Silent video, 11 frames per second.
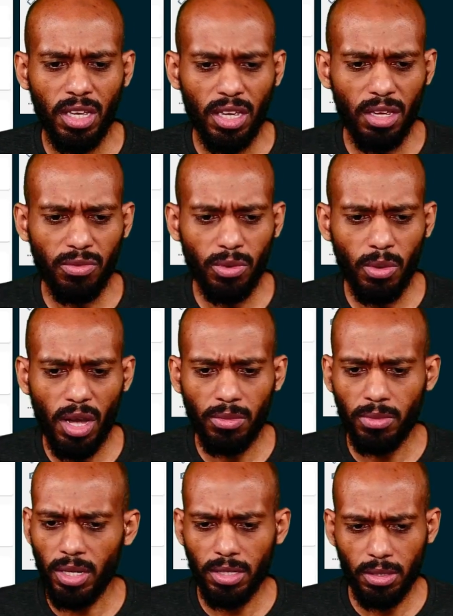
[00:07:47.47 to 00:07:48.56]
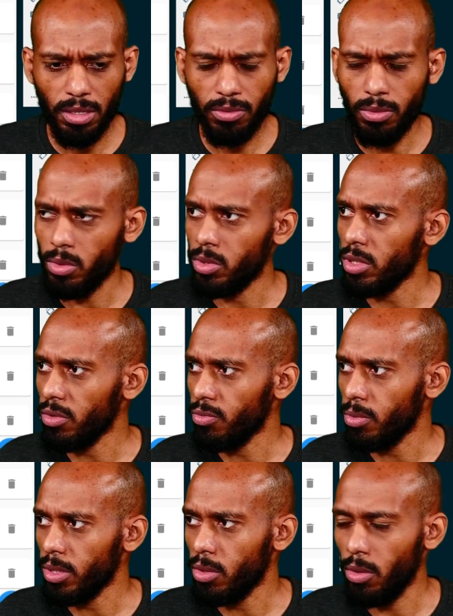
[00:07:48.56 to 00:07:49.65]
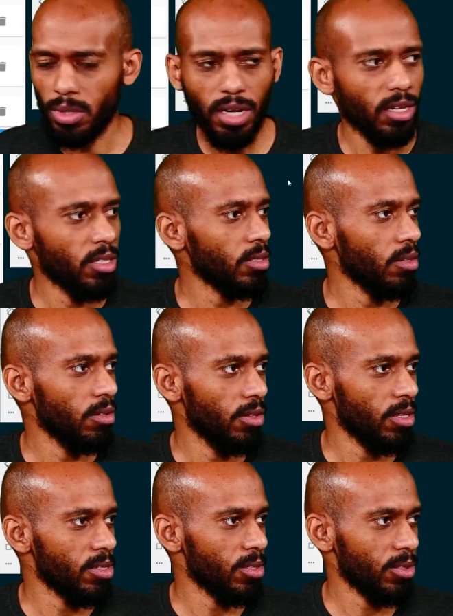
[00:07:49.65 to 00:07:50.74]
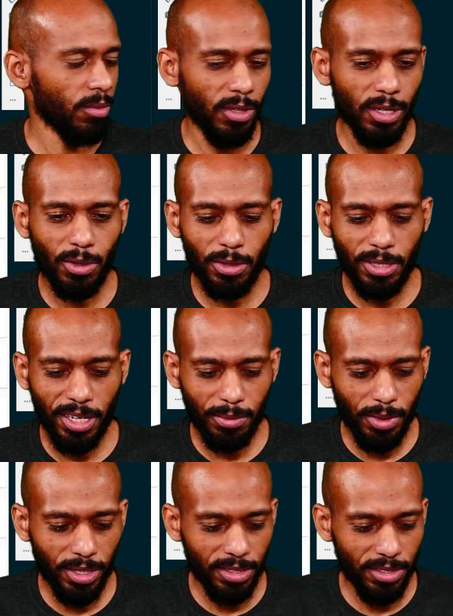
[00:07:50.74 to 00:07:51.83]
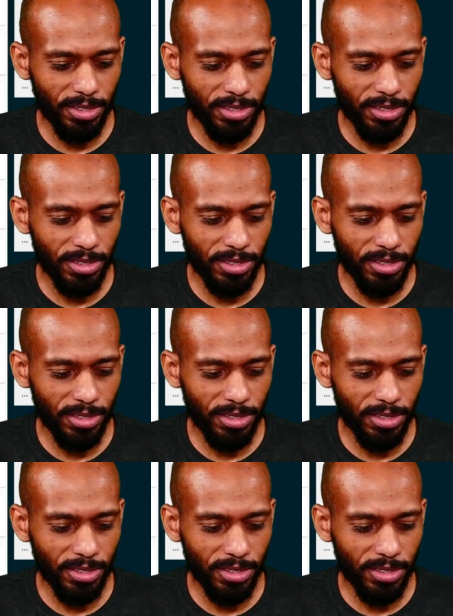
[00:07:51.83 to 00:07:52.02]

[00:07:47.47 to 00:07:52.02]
If you have, like, if we Google a little, there is something called animated.